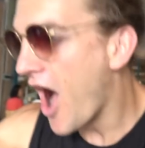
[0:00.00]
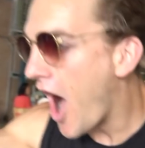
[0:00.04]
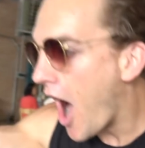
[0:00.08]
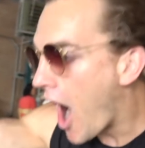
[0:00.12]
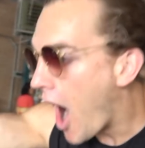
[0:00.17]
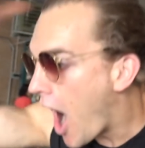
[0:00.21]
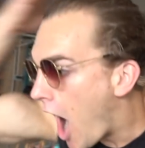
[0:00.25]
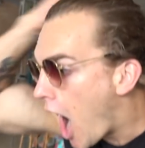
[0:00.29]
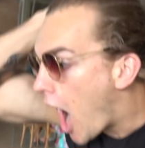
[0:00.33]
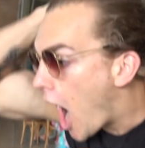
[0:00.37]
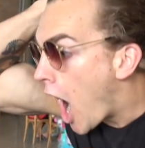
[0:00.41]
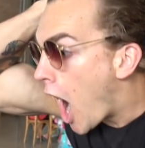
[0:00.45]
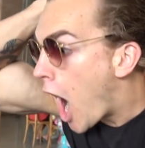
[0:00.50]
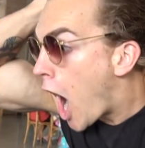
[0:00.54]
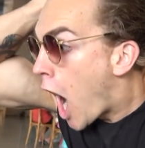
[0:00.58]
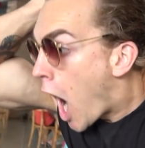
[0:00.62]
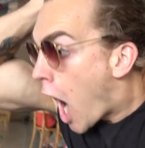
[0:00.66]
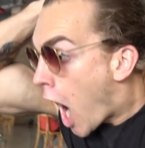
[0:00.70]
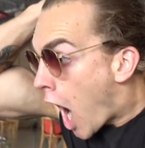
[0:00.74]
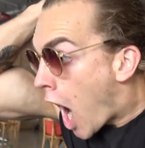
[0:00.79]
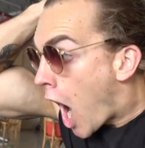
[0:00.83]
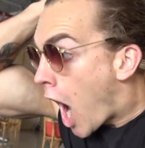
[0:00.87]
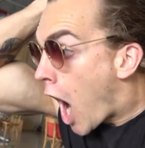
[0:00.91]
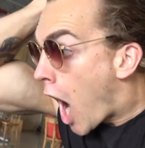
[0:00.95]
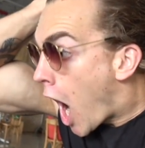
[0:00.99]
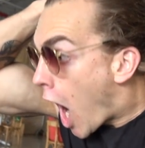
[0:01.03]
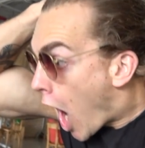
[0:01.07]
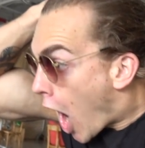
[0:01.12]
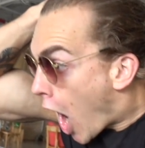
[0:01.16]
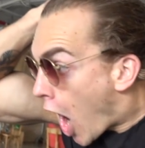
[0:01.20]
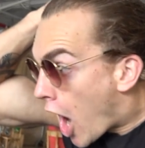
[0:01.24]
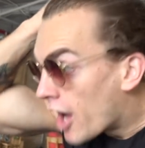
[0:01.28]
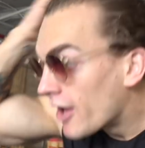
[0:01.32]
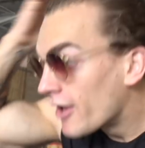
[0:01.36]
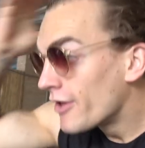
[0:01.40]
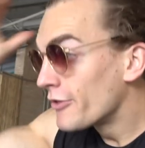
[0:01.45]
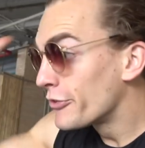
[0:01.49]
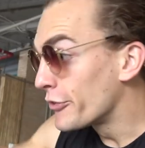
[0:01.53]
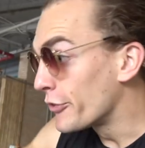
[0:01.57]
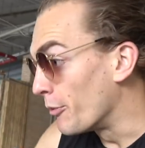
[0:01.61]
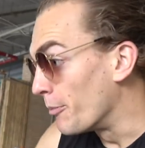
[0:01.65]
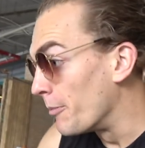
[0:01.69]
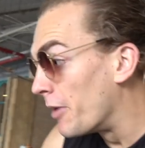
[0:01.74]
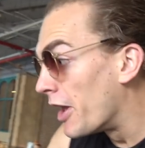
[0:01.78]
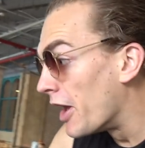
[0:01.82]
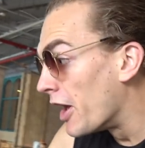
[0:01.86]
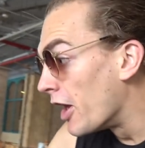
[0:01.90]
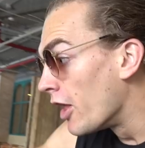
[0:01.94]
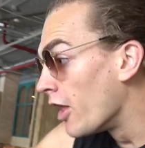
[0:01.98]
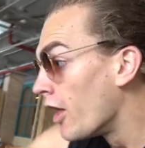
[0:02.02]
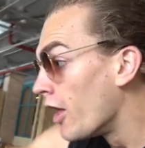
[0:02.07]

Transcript: that that was that was Thumbnail.